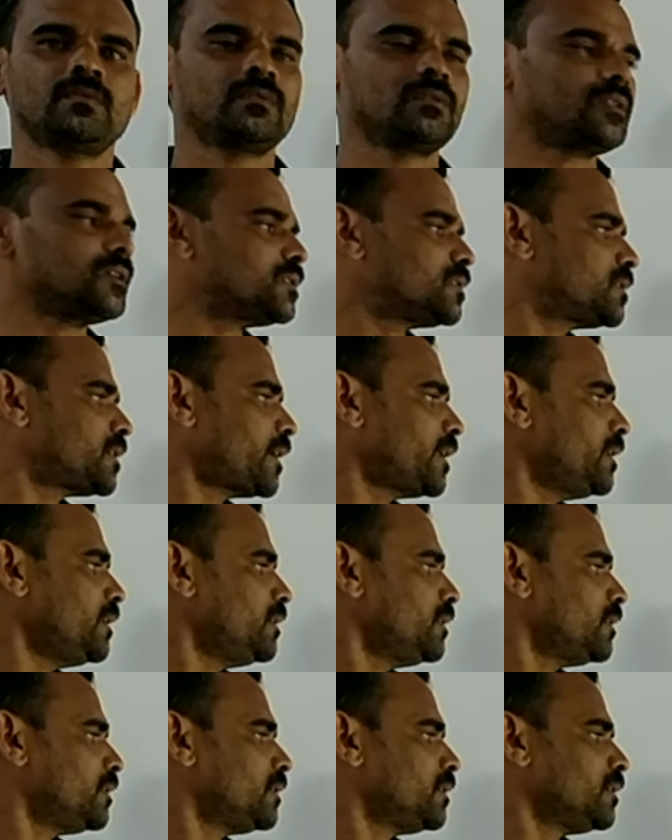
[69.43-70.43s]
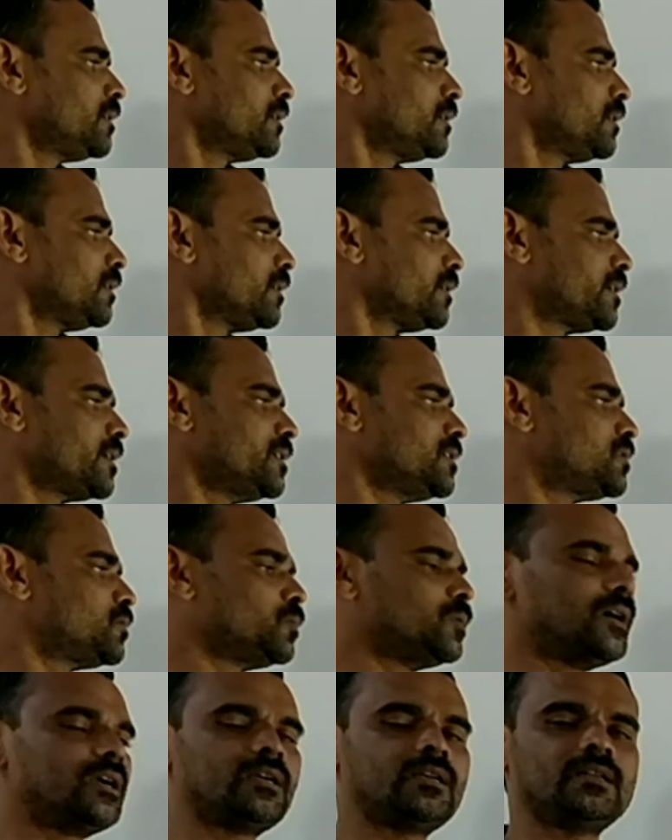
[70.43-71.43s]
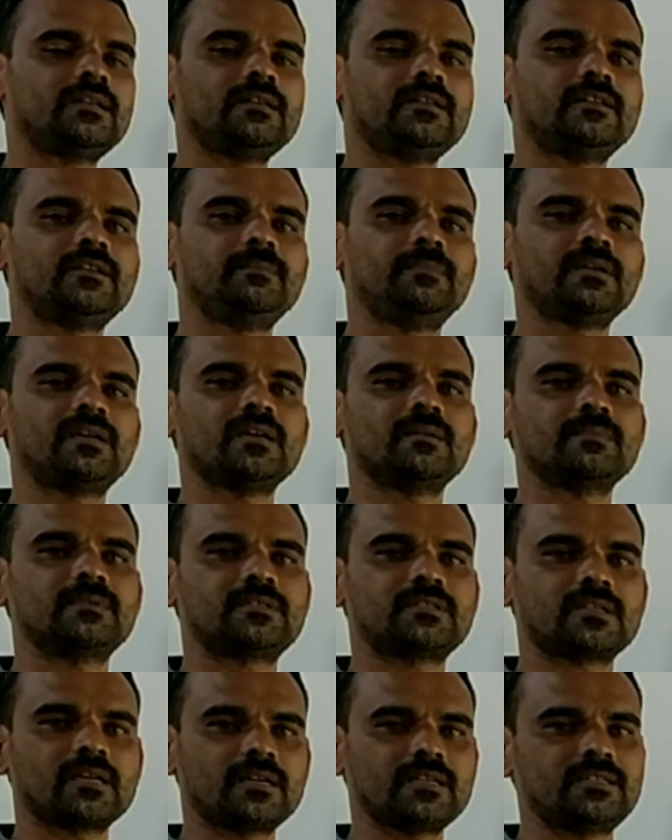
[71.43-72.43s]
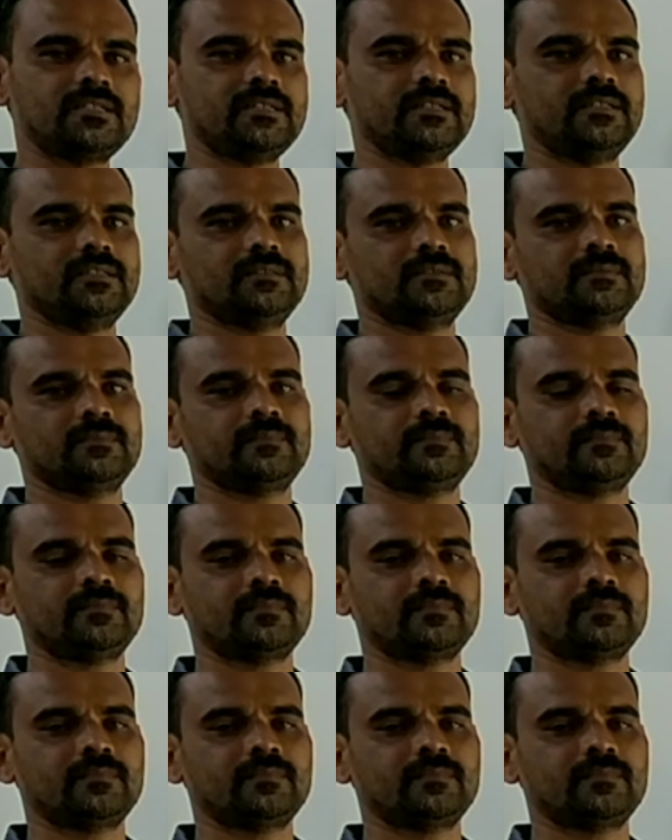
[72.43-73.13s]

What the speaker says: the cell gains water, it becomes turgid,